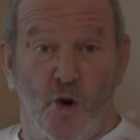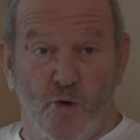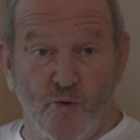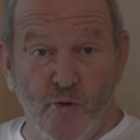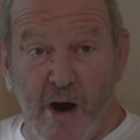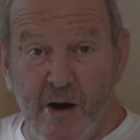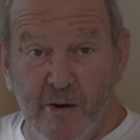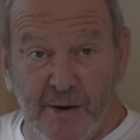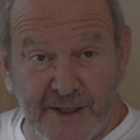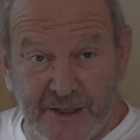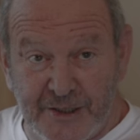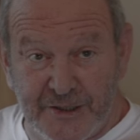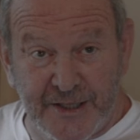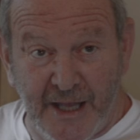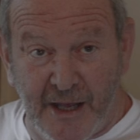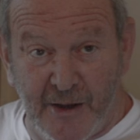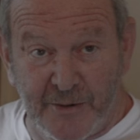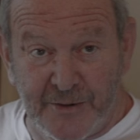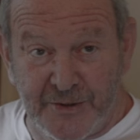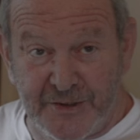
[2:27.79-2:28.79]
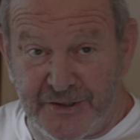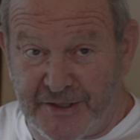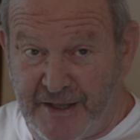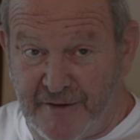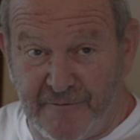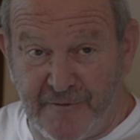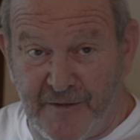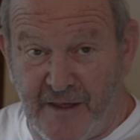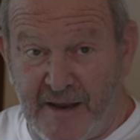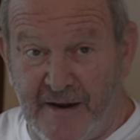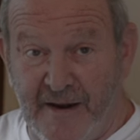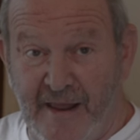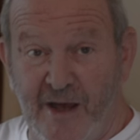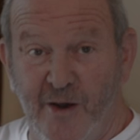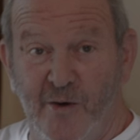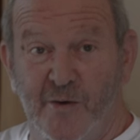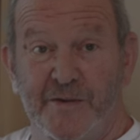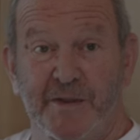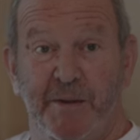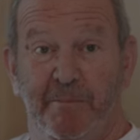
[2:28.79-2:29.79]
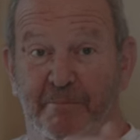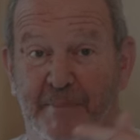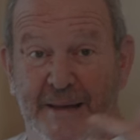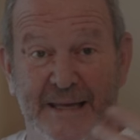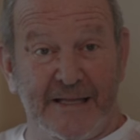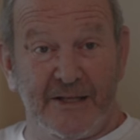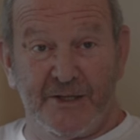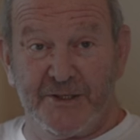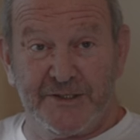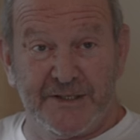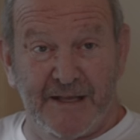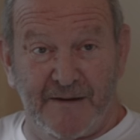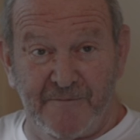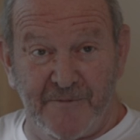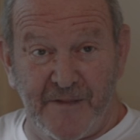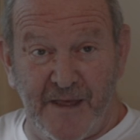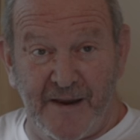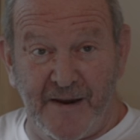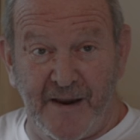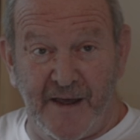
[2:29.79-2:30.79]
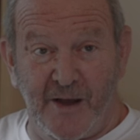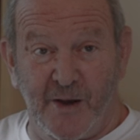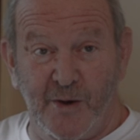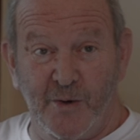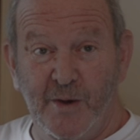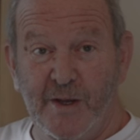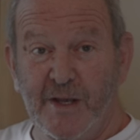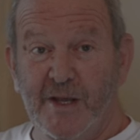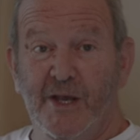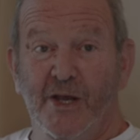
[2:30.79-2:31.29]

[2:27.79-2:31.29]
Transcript: Rolling Stones stuff they know, and the Beatles stuff they know.